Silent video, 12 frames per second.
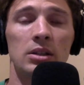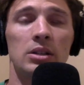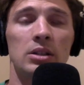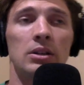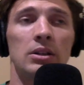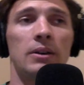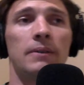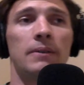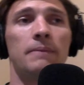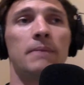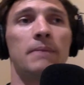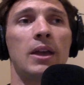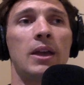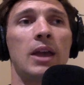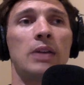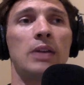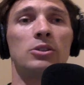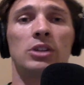
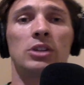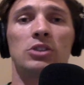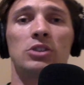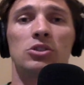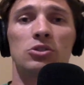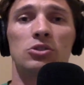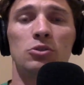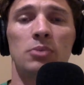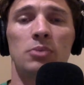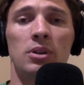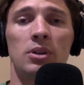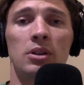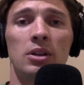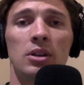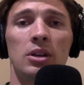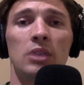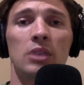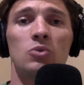And looking stupid
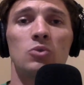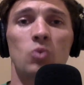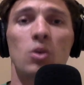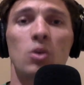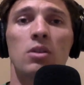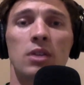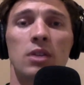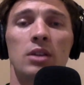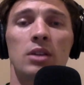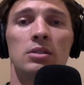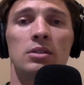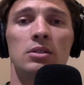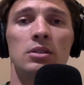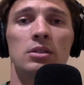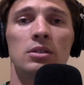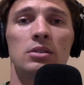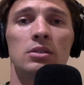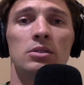is worth it
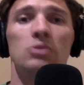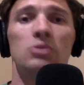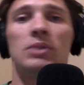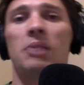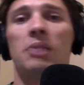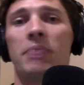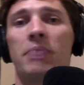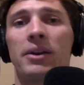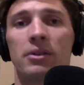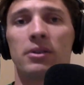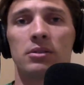to get better.